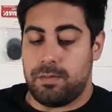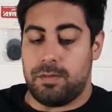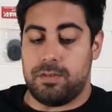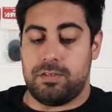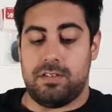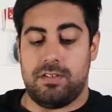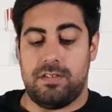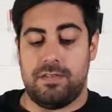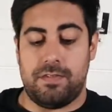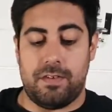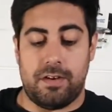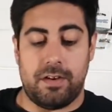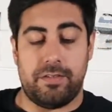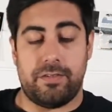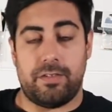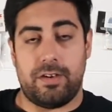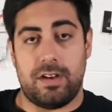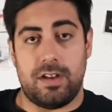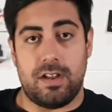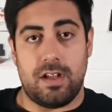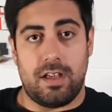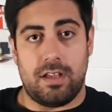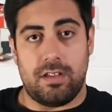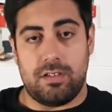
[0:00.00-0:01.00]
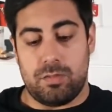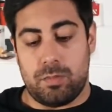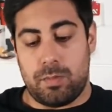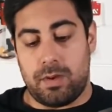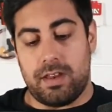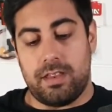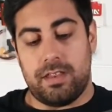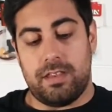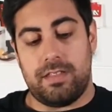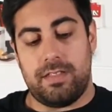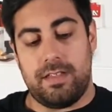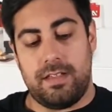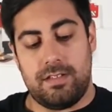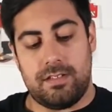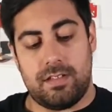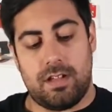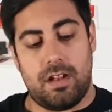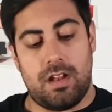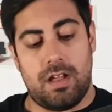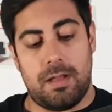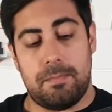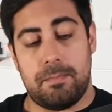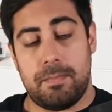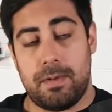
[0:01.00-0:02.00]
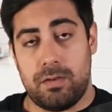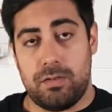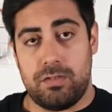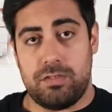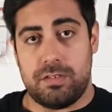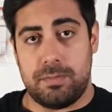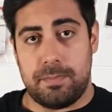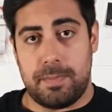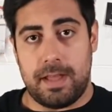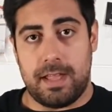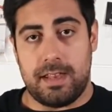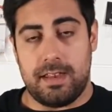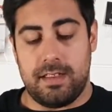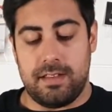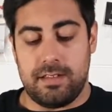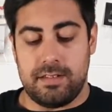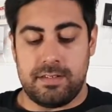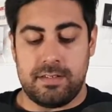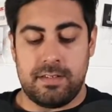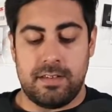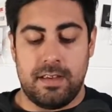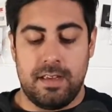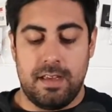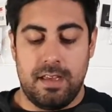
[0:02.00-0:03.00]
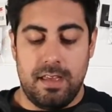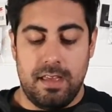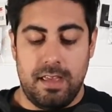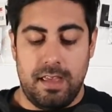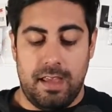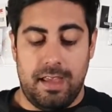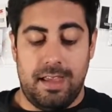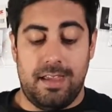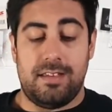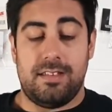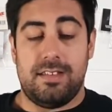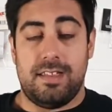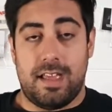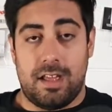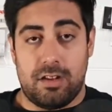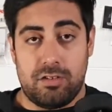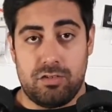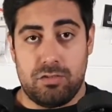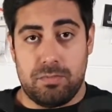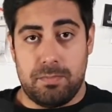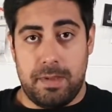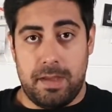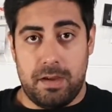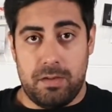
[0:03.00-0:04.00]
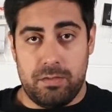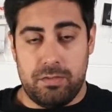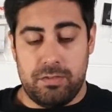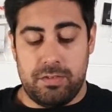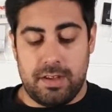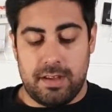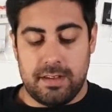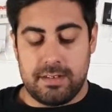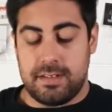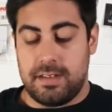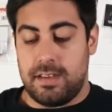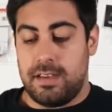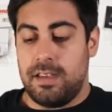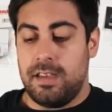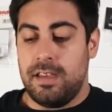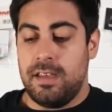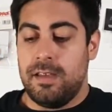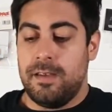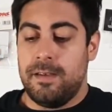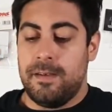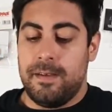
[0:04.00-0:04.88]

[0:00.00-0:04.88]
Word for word: which is very very nice. One of the things I like most about this is the actual metal chassis